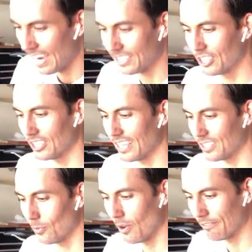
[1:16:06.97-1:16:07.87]
I just got
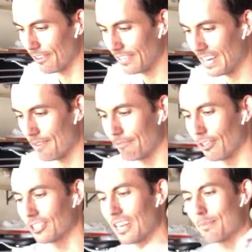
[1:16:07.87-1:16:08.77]
to 159,
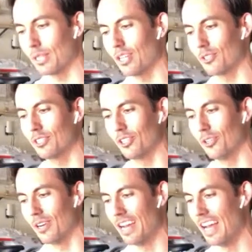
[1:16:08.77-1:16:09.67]
first time below two.